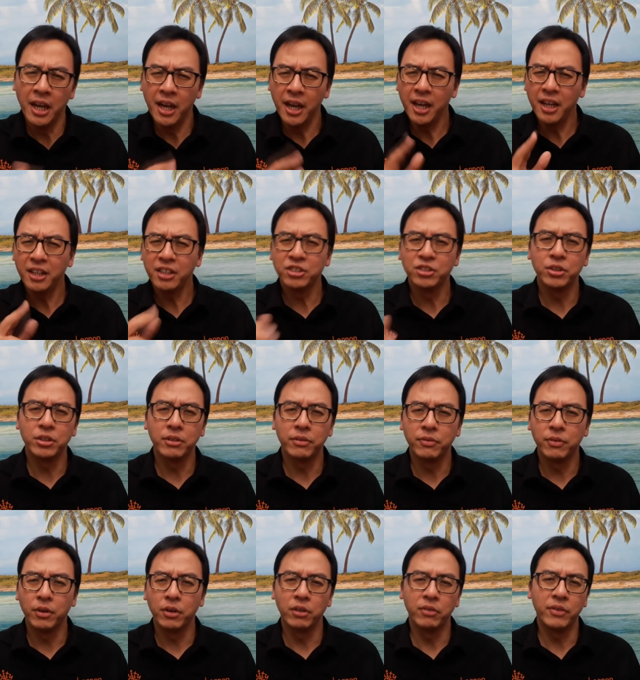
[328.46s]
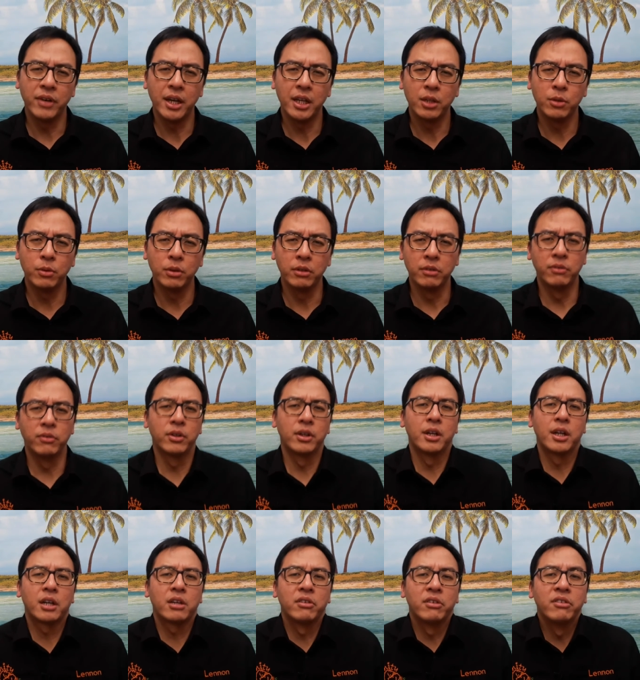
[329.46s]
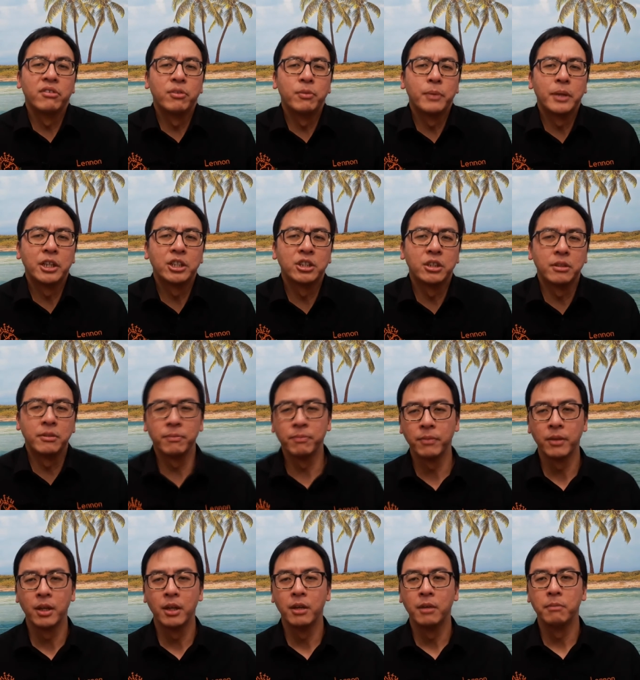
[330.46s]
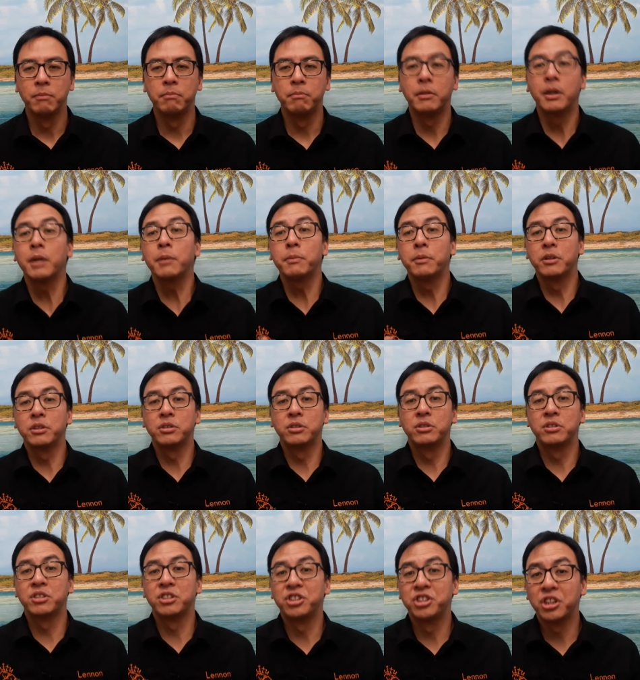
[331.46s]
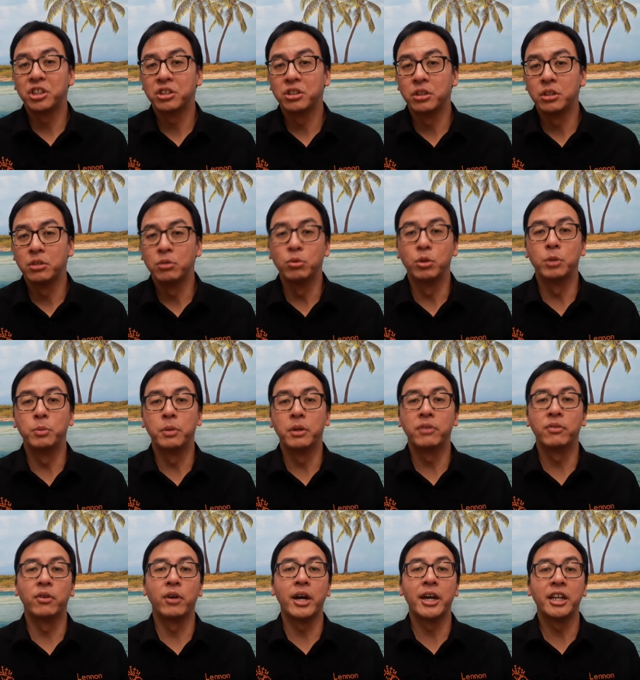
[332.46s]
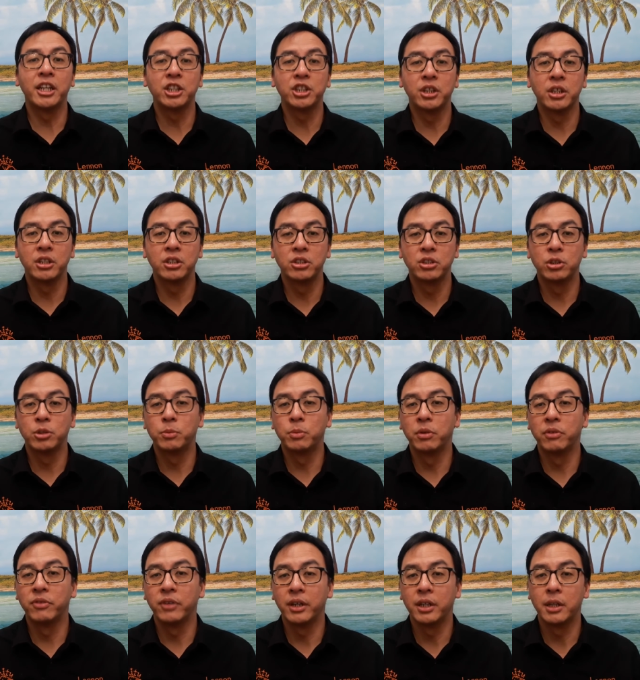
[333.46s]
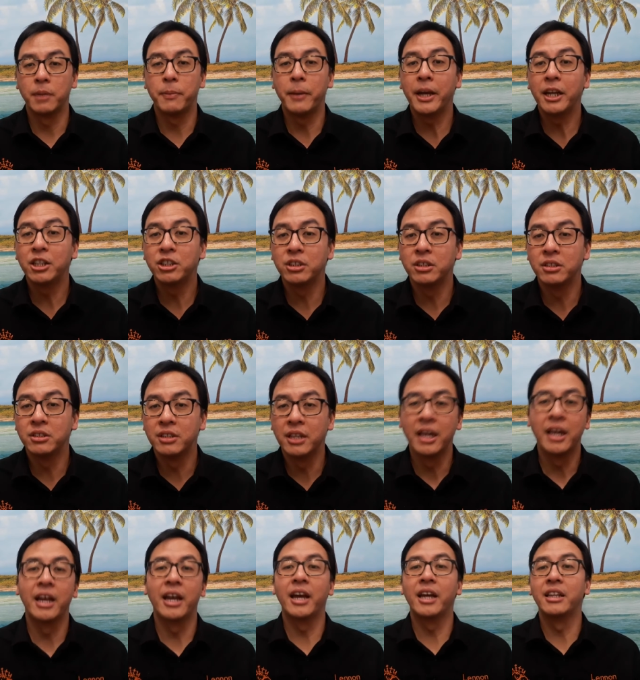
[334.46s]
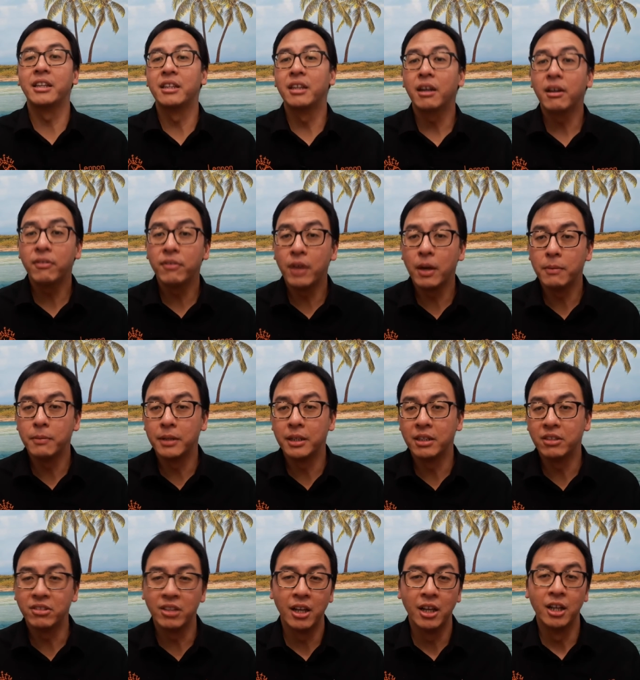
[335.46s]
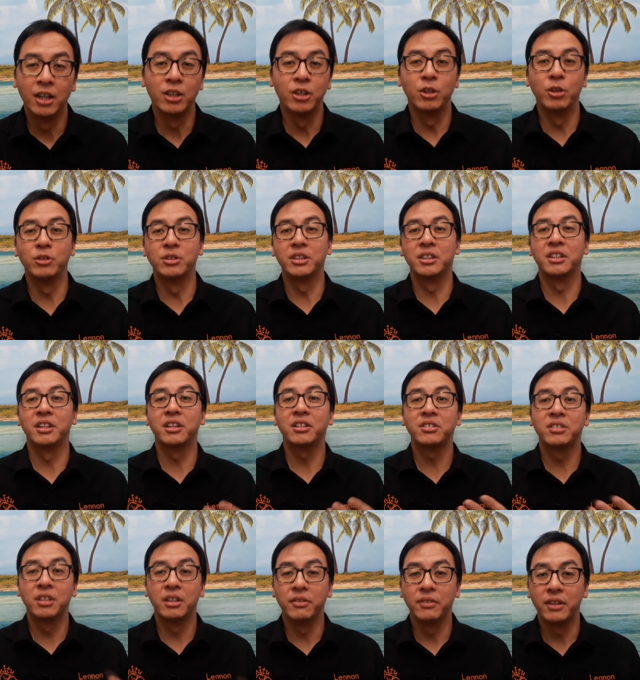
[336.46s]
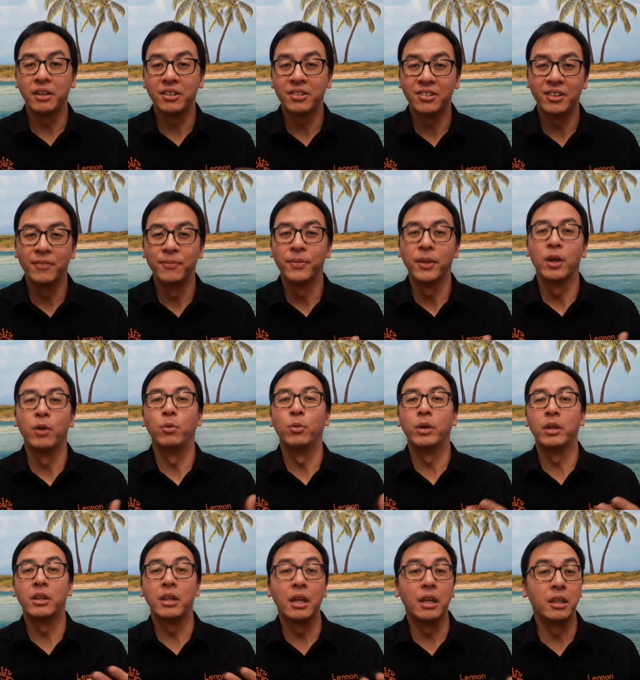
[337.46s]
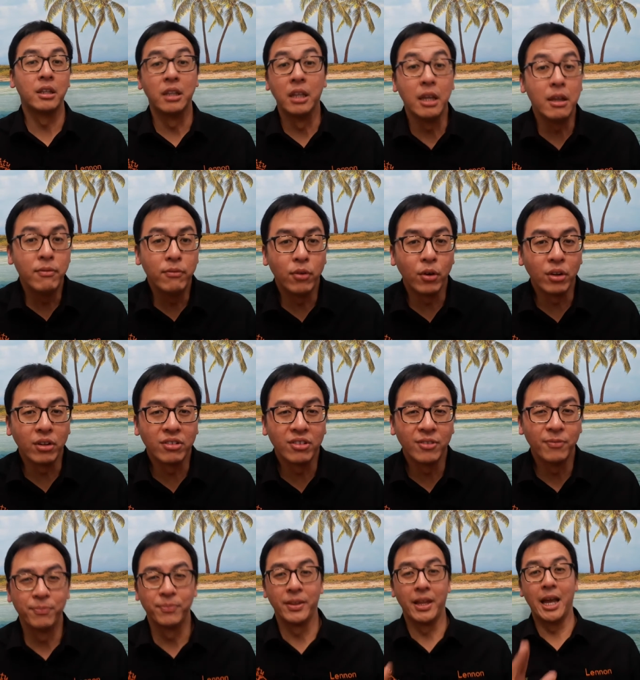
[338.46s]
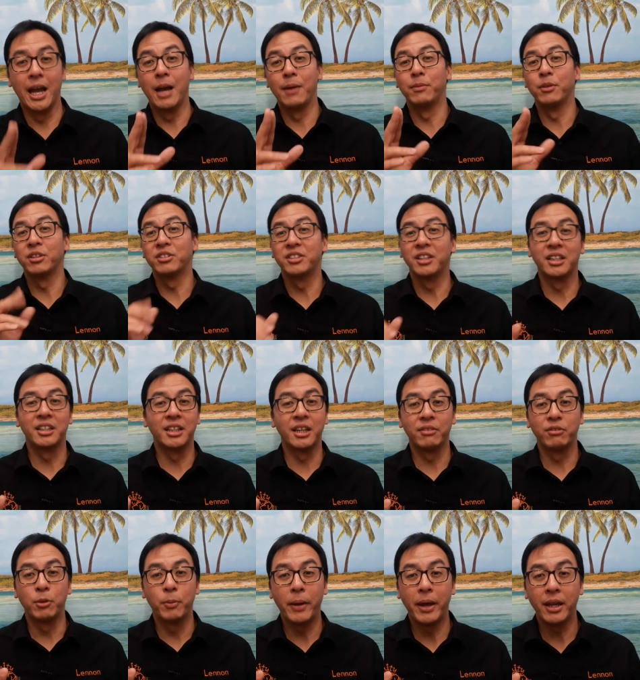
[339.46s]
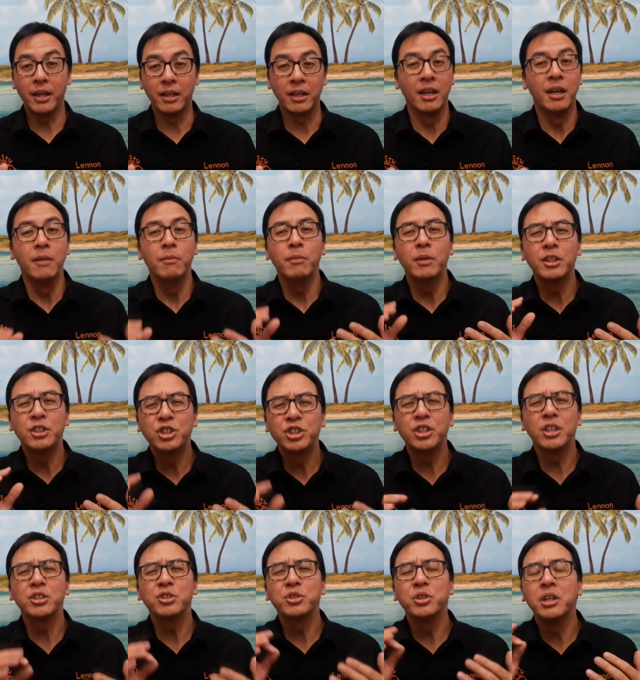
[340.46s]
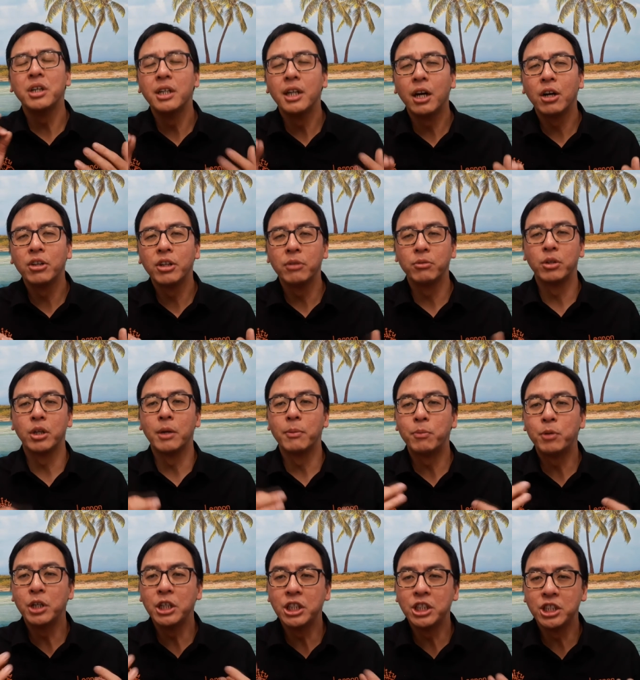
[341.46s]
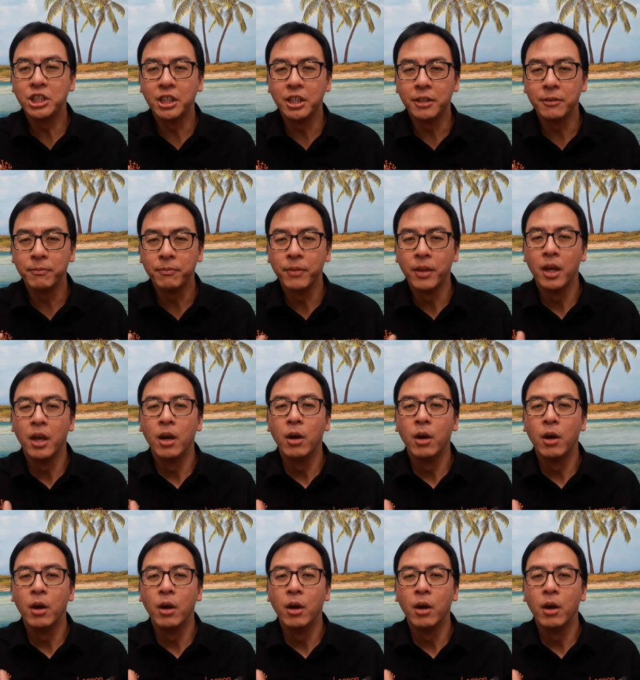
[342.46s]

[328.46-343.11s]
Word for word: It is not the fault of anyone for the lack of information. My personal suggestion would be for NHS to provide the patients and their families using their service with the invoice. I'm not saying they have to pay, but just to allow them to appreciate